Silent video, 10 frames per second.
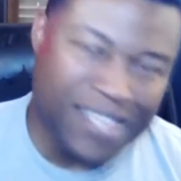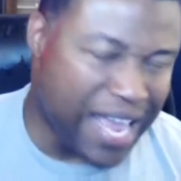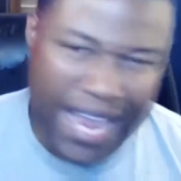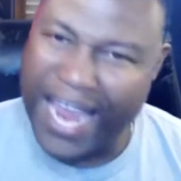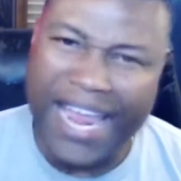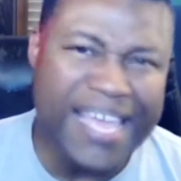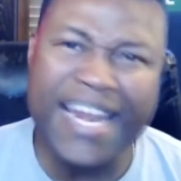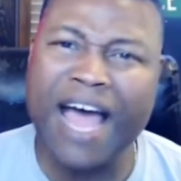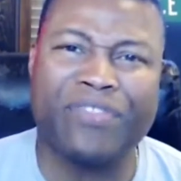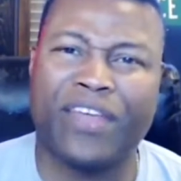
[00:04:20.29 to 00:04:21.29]
Hanging
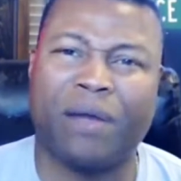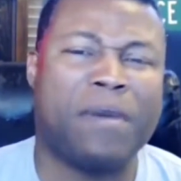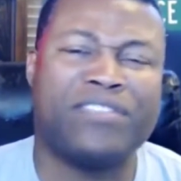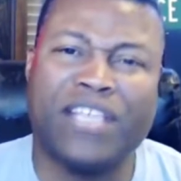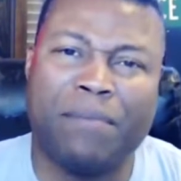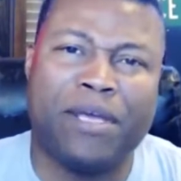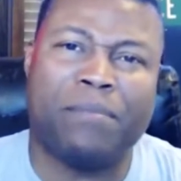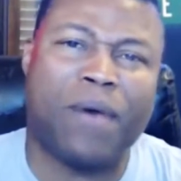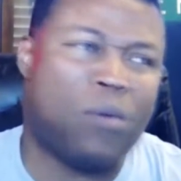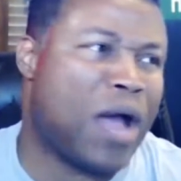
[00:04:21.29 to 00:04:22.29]
out there. I'm not saying me and my
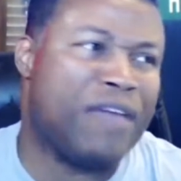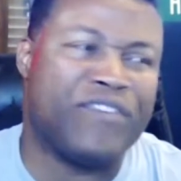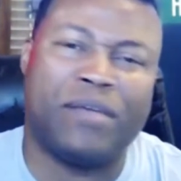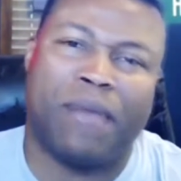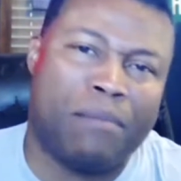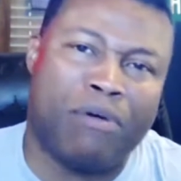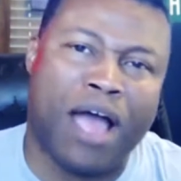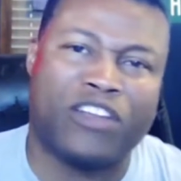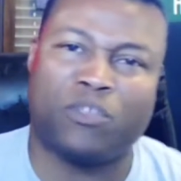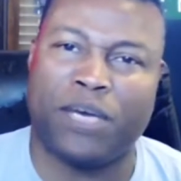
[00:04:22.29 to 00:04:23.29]
wifey and my bride is
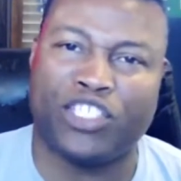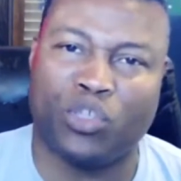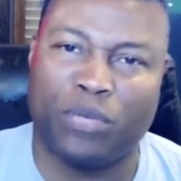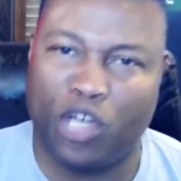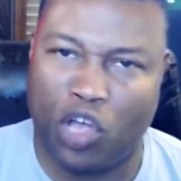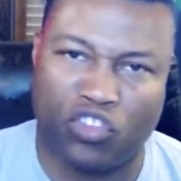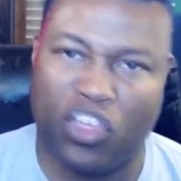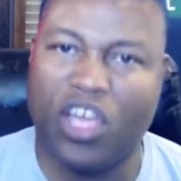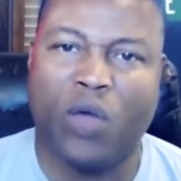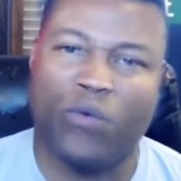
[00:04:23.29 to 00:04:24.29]
special because
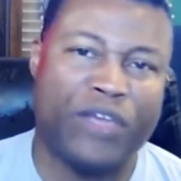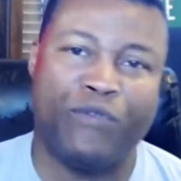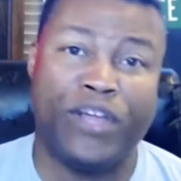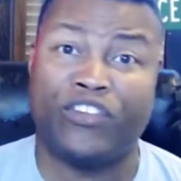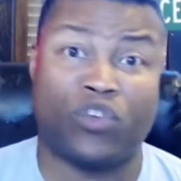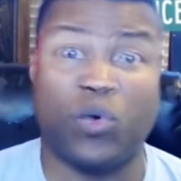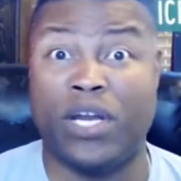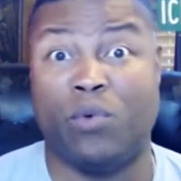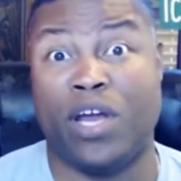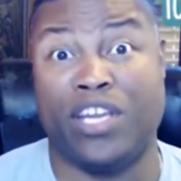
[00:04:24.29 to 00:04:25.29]
we've reached
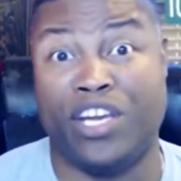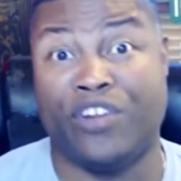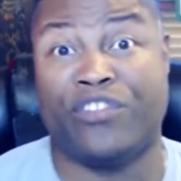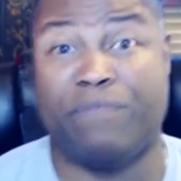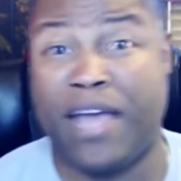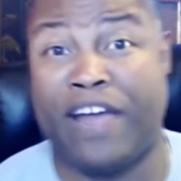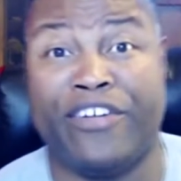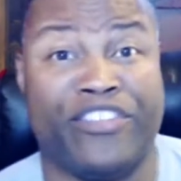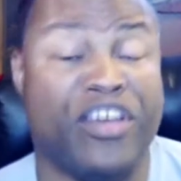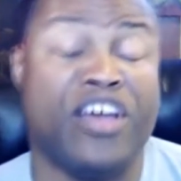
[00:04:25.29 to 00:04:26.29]
21 years of marriage,
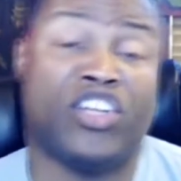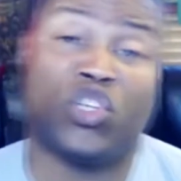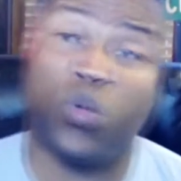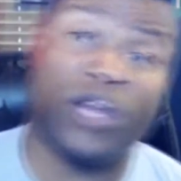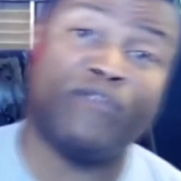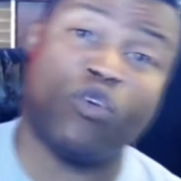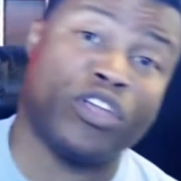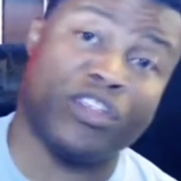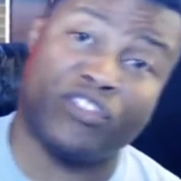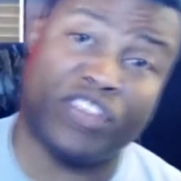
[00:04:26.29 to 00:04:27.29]
24
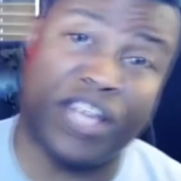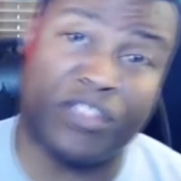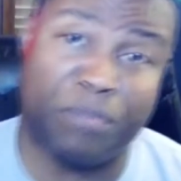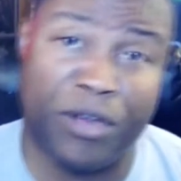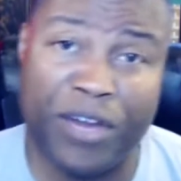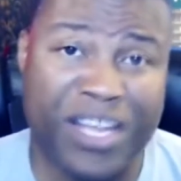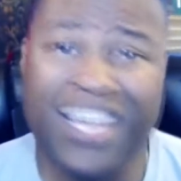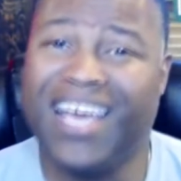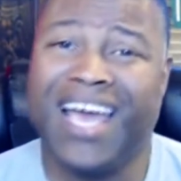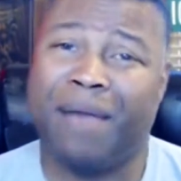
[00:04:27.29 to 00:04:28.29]
years together, period.
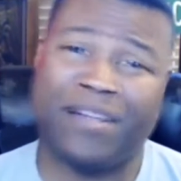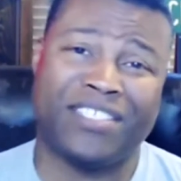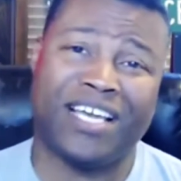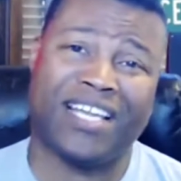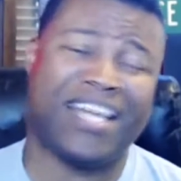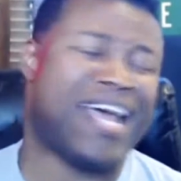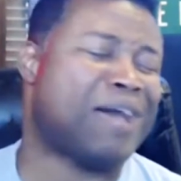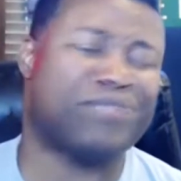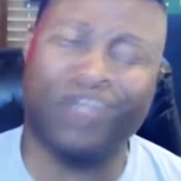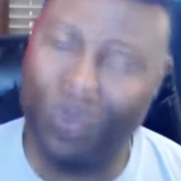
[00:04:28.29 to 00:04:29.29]
Am I saying that?
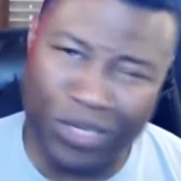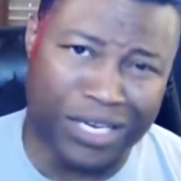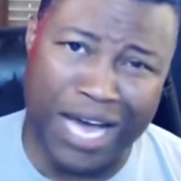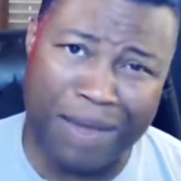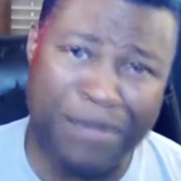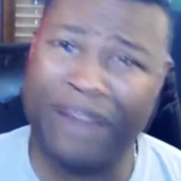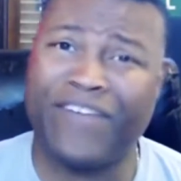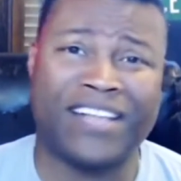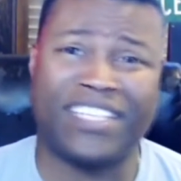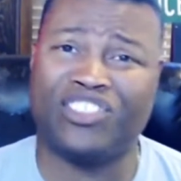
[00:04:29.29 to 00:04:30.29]
Absolutely not. Matter of fact,
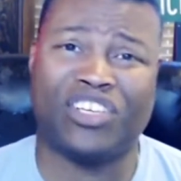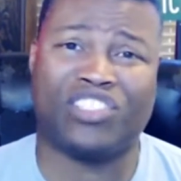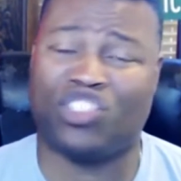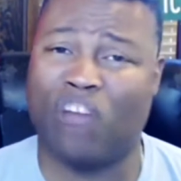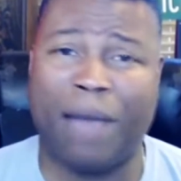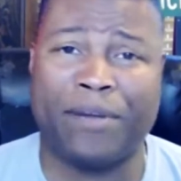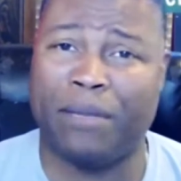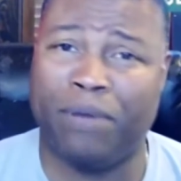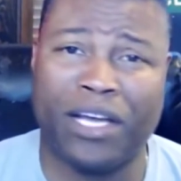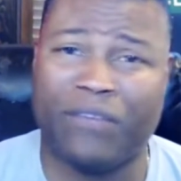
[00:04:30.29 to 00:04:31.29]
that's just a drop in the
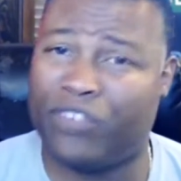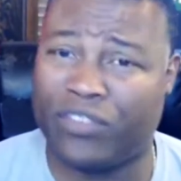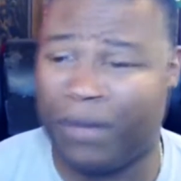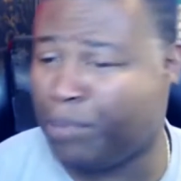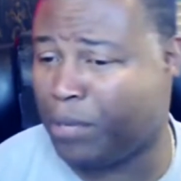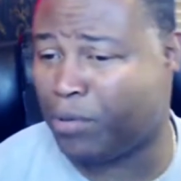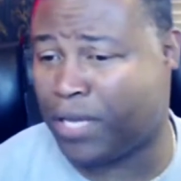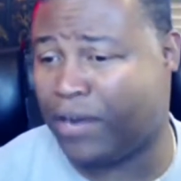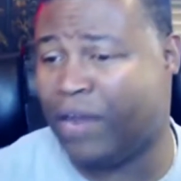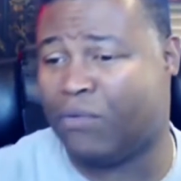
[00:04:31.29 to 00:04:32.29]
bucket for some people that are
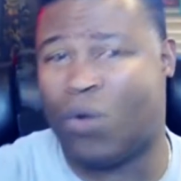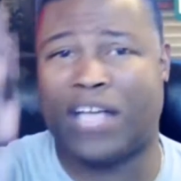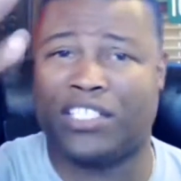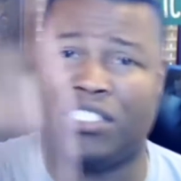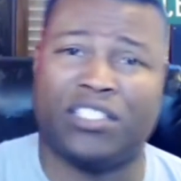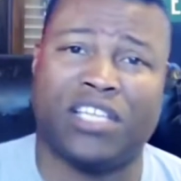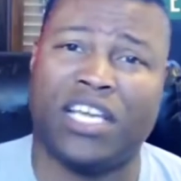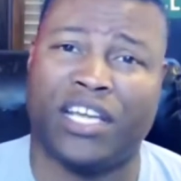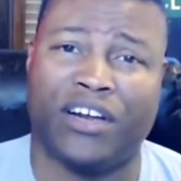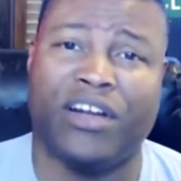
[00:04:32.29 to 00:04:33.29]
even watching this thing
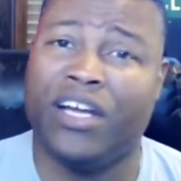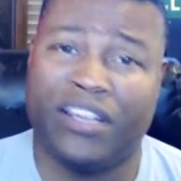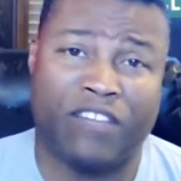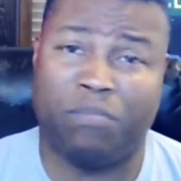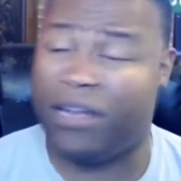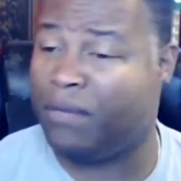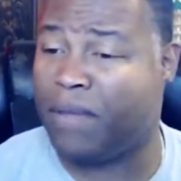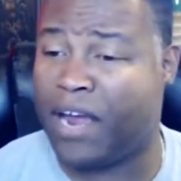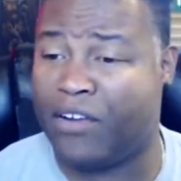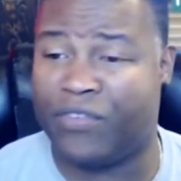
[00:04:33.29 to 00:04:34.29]
here that's been in
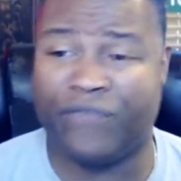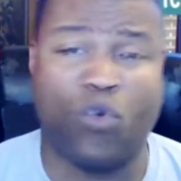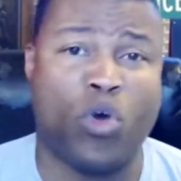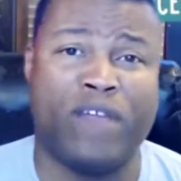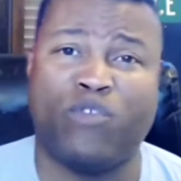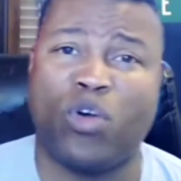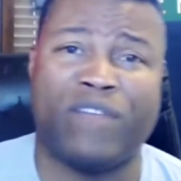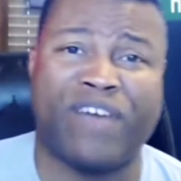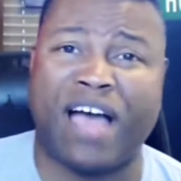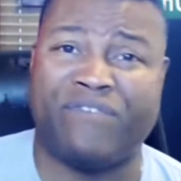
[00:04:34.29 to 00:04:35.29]
marriage for 40,
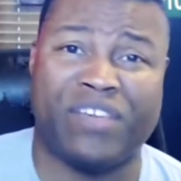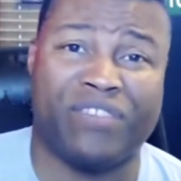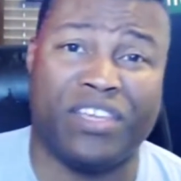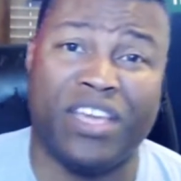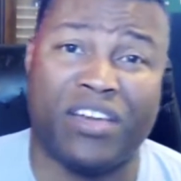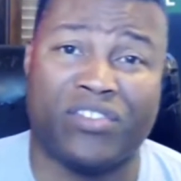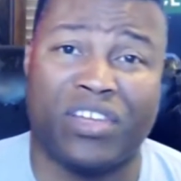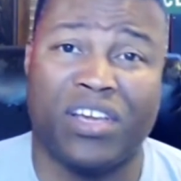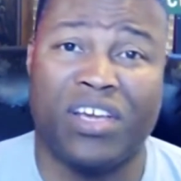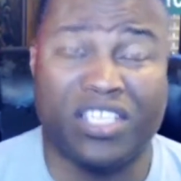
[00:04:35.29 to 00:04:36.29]
45, 50 years,
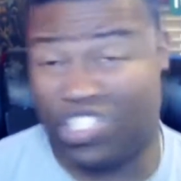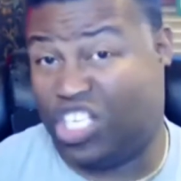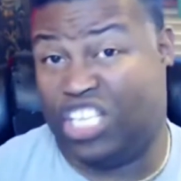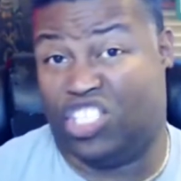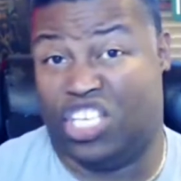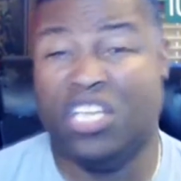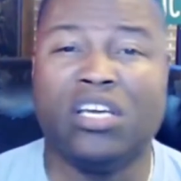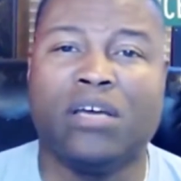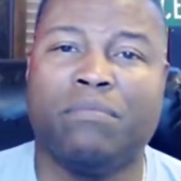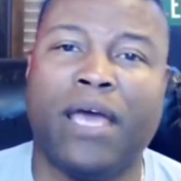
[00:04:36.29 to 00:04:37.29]
60
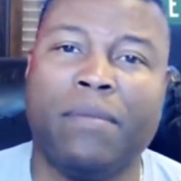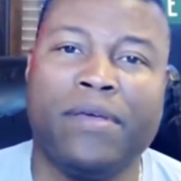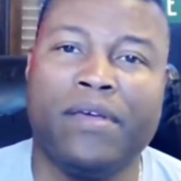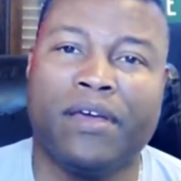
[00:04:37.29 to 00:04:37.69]
maybe.